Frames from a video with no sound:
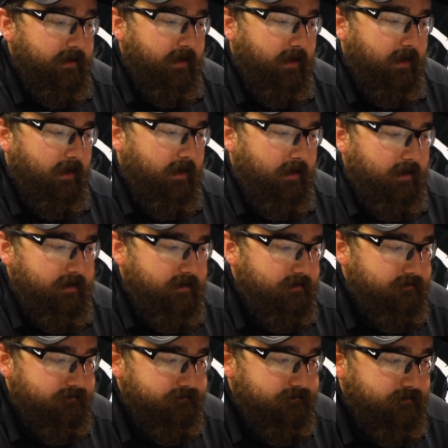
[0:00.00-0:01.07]

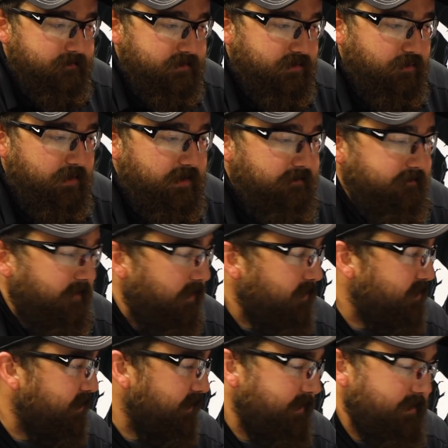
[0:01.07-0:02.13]
uh, screen
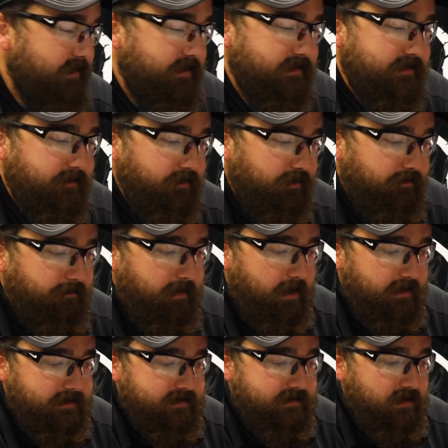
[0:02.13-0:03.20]
function, similar
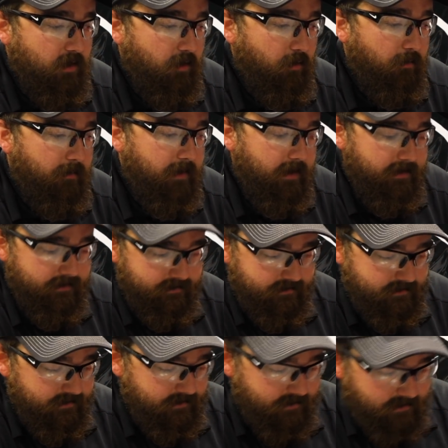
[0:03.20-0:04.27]
buttons, home button.
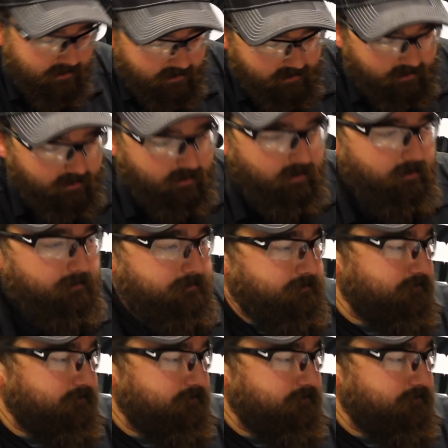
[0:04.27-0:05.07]
Um,